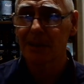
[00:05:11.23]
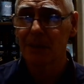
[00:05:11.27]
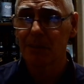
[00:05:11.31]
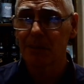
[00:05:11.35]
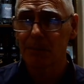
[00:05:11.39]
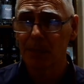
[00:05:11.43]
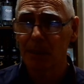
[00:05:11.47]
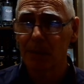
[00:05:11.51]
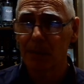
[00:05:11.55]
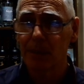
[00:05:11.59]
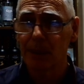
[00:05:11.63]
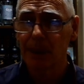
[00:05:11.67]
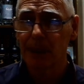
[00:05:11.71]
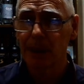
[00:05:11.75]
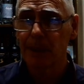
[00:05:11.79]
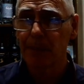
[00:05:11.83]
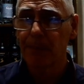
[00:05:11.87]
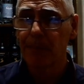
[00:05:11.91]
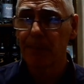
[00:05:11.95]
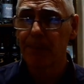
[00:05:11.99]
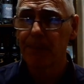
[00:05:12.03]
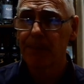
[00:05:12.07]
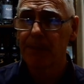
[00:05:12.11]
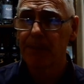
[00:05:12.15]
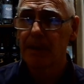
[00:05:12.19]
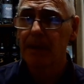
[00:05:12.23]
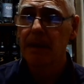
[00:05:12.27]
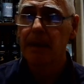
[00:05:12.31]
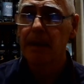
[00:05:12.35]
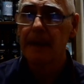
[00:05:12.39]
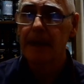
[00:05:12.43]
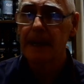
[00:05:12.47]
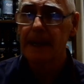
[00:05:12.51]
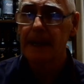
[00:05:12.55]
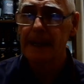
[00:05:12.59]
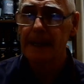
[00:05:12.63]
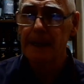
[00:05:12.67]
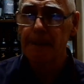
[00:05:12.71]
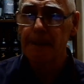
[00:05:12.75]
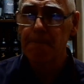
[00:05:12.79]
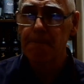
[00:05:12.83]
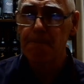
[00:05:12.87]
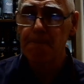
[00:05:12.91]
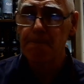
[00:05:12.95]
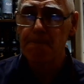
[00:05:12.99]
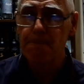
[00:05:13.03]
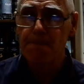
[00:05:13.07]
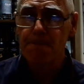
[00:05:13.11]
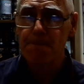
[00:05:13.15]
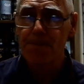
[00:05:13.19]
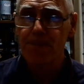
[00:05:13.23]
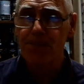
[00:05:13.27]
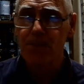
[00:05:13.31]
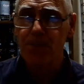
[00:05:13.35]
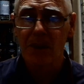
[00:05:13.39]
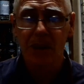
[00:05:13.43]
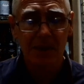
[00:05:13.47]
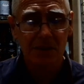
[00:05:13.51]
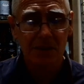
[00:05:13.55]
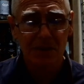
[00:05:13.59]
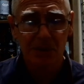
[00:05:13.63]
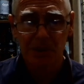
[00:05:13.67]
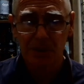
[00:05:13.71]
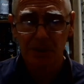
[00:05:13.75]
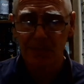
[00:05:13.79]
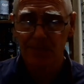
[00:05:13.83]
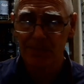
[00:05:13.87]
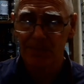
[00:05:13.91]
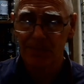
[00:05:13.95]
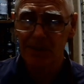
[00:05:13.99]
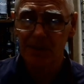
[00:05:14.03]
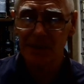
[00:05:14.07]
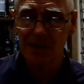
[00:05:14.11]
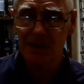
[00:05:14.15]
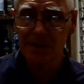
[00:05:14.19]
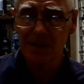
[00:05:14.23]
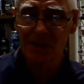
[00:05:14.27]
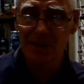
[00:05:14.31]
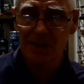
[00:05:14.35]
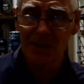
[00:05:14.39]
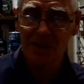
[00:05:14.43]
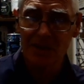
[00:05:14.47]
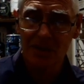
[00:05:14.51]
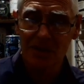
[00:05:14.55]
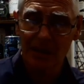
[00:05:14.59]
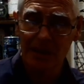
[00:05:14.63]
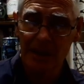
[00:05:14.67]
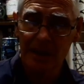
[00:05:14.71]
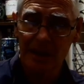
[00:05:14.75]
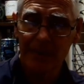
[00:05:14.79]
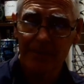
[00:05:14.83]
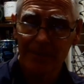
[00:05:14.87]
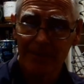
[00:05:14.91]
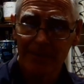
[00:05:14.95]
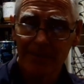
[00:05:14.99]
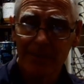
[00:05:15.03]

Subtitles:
like bubblegum. Okay, so this is Stoli.